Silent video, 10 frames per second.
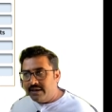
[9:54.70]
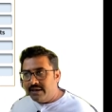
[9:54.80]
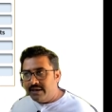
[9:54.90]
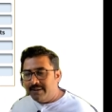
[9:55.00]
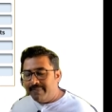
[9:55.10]

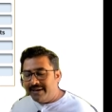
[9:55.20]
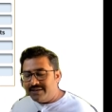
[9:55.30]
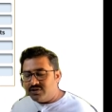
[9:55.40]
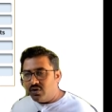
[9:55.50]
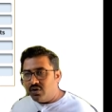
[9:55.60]

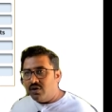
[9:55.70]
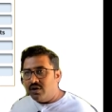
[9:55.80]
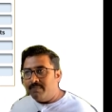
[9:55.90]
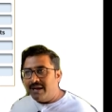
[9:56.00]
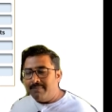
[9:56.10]
depends on
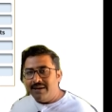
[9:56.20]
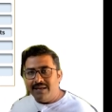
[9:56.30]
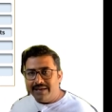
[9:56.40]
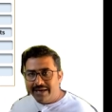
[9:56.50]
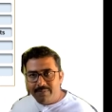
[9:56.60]
primarily
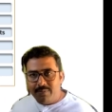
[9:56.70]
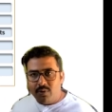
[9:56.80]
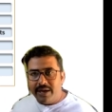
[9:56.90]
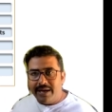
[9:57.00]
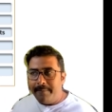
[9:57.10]
credit bureau
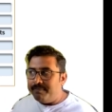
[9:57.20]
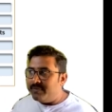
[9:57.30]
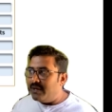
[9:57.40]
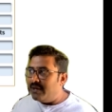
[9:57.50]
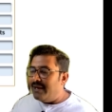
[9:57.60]
data,
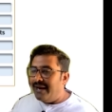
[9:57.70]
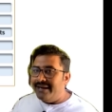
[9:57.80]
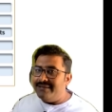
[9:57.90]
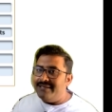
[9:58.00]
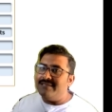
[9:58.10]
and
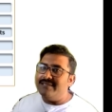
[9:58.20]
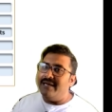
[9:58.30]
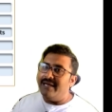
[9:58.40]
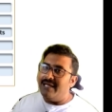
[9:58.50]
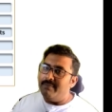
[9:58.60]
this data
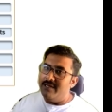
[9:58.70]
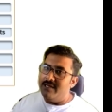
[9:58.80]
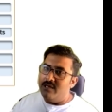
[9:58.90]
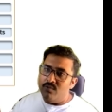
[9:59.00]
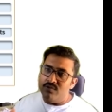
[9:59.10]
can be
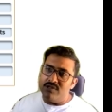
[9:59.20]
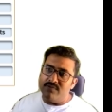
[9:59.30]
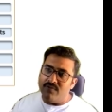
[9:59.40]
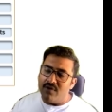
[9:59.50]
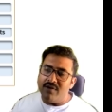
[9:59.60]
used
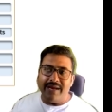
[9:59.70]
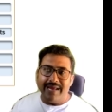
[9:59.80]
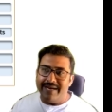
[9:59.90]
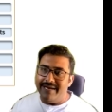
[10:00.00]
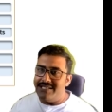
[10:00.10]
for
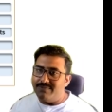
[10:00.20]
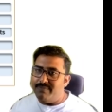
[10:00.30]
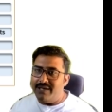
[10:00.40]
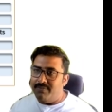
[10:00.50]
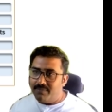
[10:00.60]

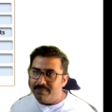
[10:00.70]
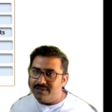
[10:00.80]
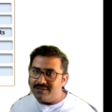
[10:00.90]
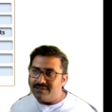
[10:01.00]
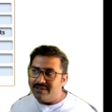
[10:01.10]
enrichment
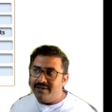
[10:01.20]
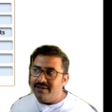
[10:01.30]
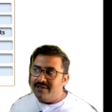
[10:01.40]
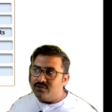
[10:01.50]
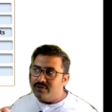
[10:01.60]
purpose.
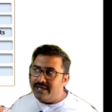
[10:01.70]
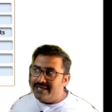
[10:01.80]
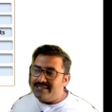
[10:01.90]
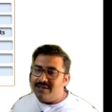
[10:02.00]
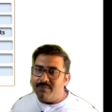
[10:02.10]
So that
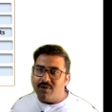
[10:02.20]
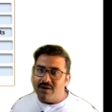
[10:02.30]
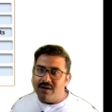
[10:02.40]
is the model,